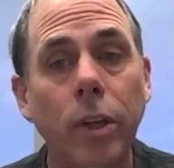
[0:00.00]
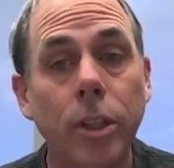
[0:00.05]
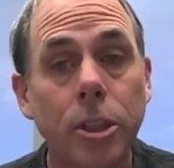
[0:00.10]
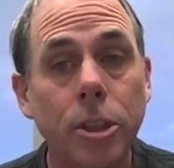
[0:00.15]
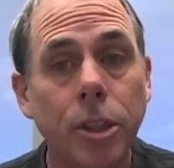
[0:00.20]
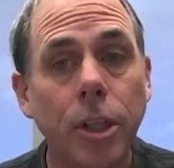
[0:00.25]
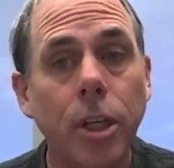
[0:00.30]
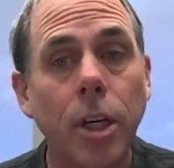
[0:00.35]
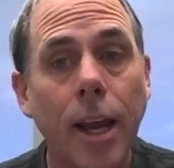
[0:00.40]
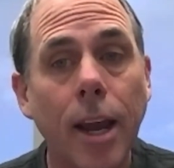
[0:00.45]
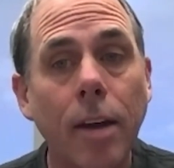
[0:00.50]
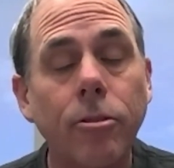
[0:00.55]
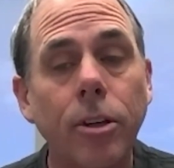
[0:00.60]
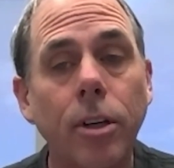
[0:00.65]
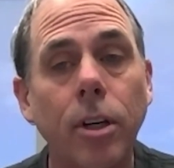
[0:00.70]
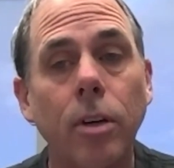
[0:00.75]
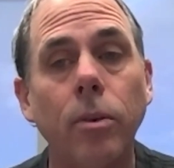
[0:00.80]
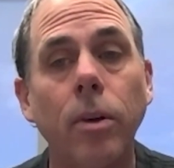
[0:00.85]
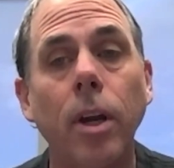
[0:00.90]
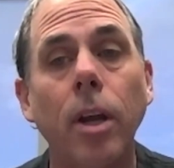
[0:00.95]
the street in
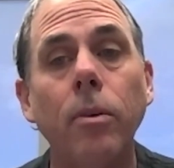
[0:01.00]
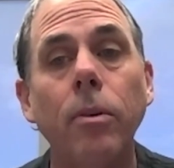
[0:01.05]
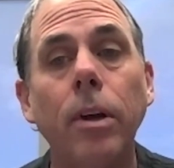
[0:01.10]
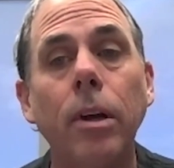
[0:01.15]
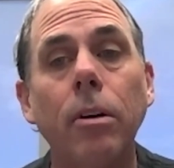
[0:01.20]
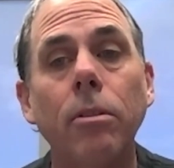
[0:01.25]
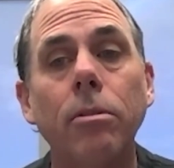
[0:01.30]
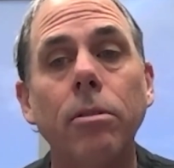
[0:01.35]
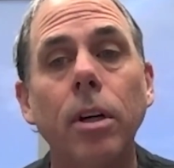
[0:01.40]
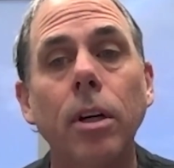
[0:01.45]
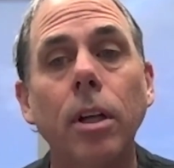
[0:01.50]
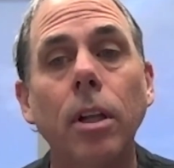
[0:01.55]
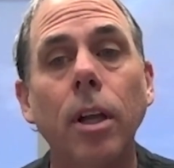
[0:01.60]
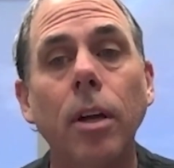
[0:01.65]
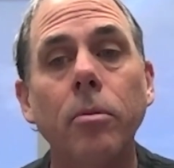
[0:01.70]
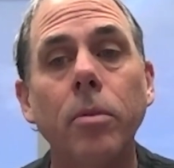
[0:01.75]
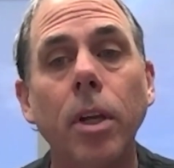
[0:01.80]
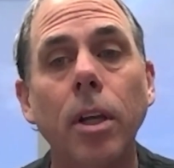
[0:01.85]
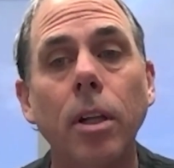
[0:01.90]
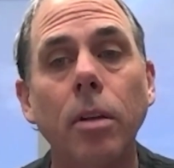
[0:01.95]
Africa when I went over and
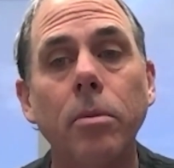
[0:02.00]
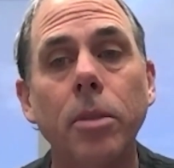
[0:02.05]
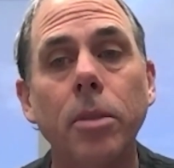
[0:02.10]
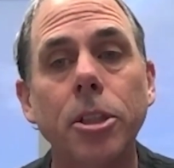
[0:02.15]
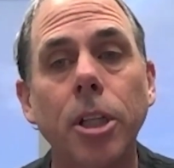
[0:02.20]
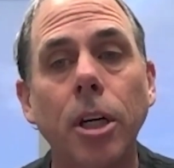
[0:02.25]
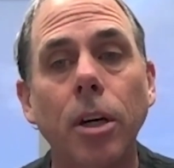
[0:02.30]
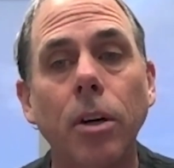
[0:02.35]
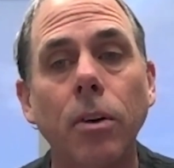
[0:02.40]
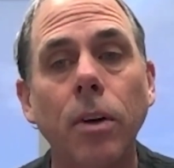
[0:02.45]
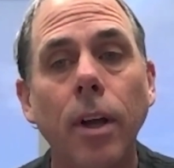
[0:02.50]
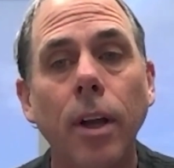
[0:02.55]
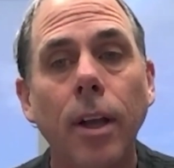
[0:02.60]
climbed Kilimanjaro.